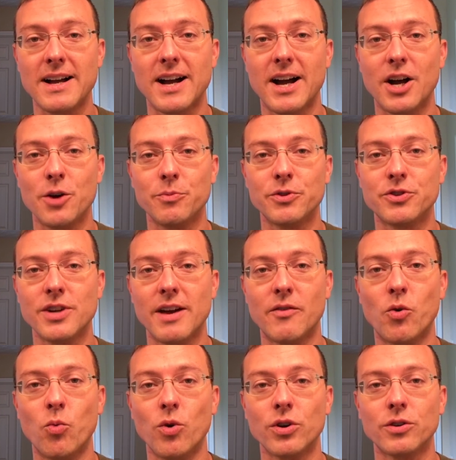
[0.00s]
I hope that you have
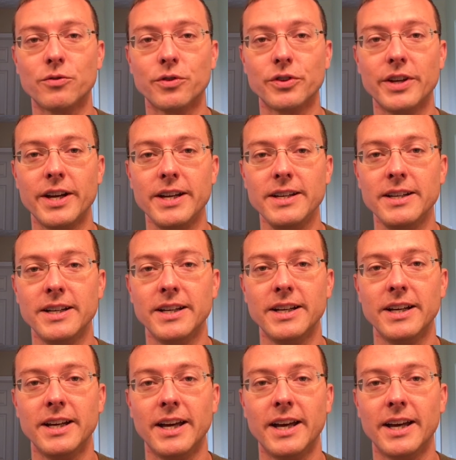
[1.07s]
a wonderful day
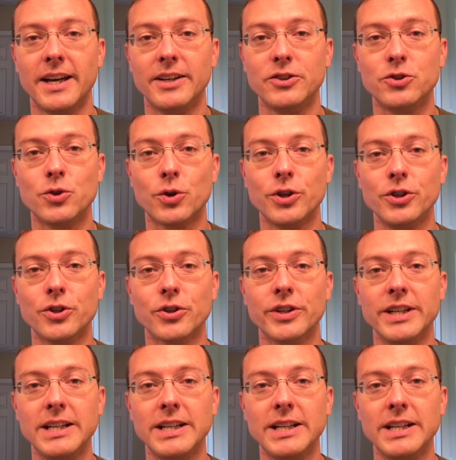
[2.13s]
and enjoy your